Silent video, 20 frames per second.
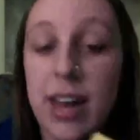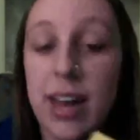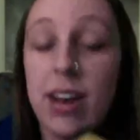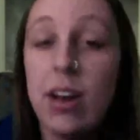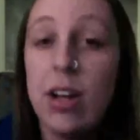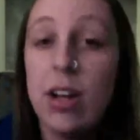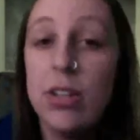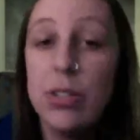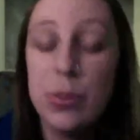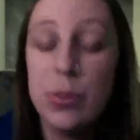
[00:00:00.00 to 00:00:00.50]

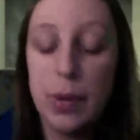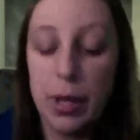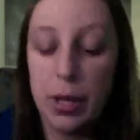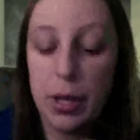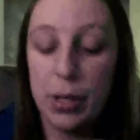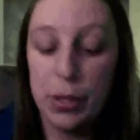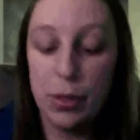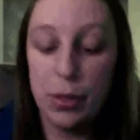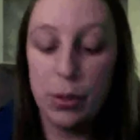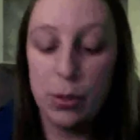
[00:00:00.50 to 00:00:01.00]
and it also
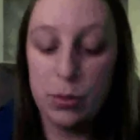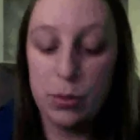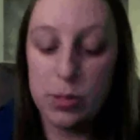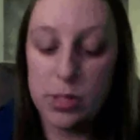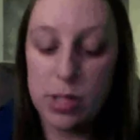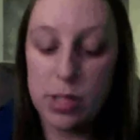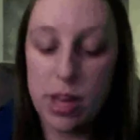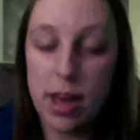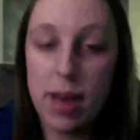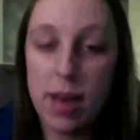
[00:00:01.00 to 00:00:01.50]

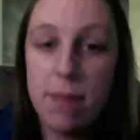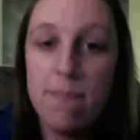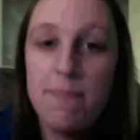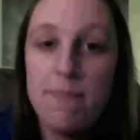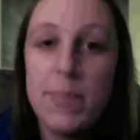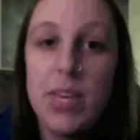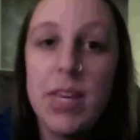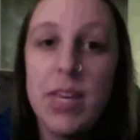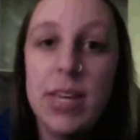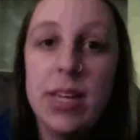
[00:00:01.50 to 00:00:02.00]
includes
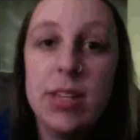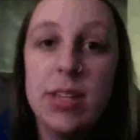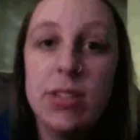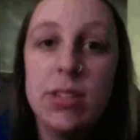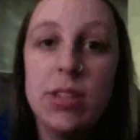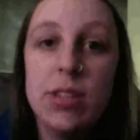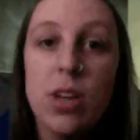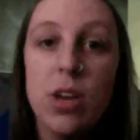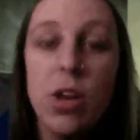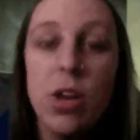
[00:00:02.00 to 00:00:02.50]
um,
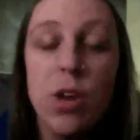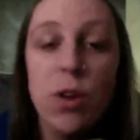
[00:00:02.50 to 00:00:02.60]
his